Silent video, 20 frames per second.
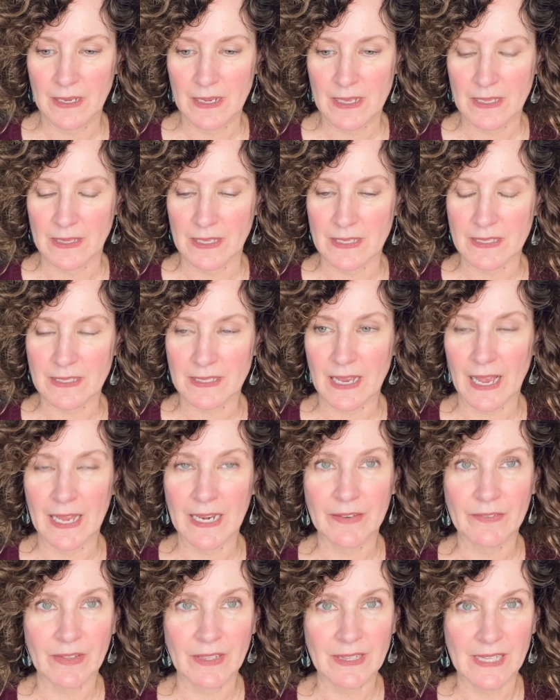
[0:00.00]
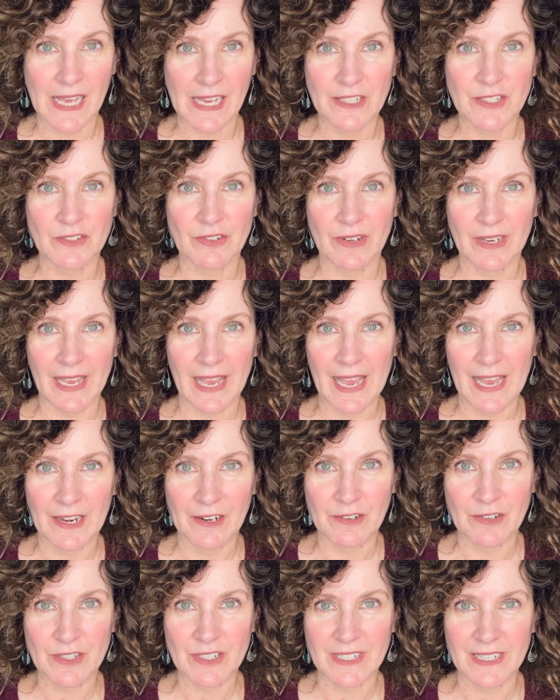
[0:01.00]
this kind of electric
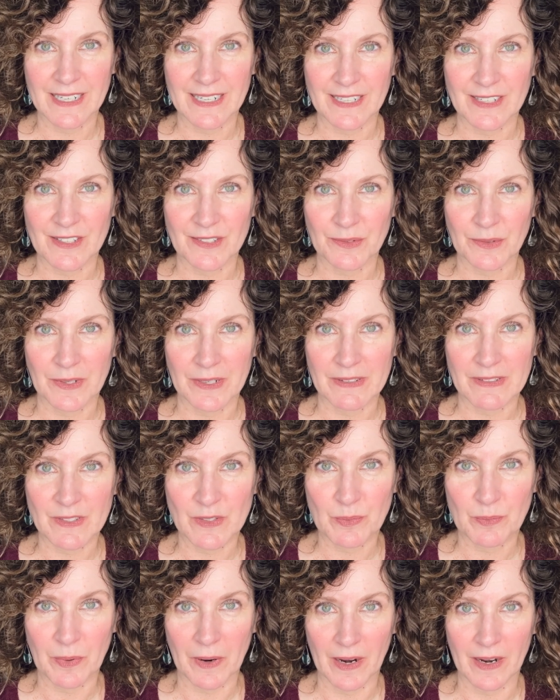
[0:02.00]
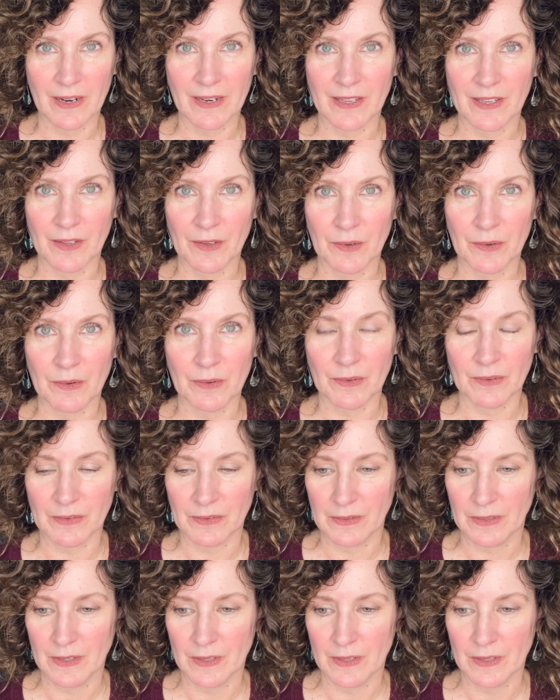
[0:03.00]
energy can sort of spark you